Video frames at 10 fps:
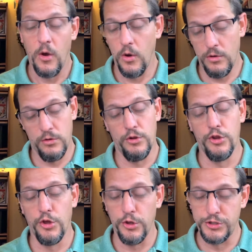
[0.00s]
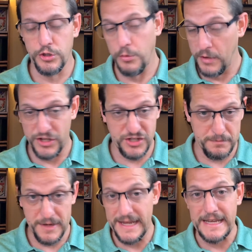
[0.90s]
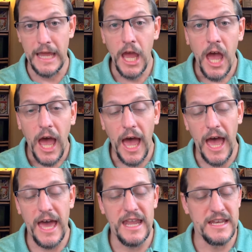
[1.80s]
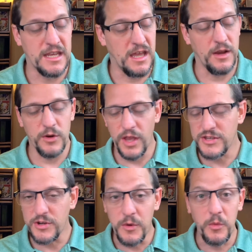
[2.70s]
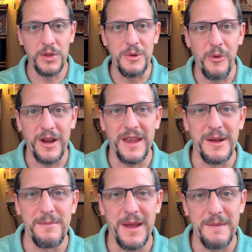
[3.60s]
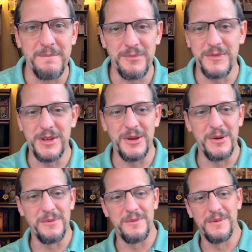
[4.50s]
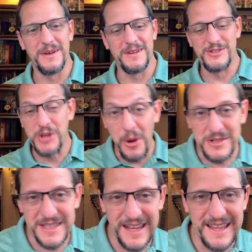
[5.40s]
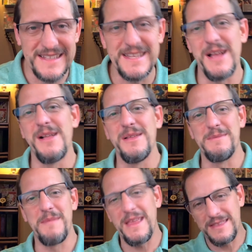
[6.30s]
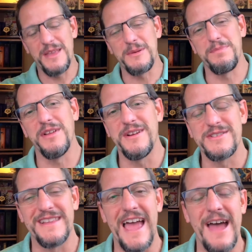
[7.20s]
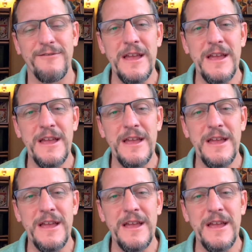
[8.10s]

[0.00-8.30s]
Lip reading: a little too much mead. And I started really working on my, jokes that I could tell and make the other players laugh.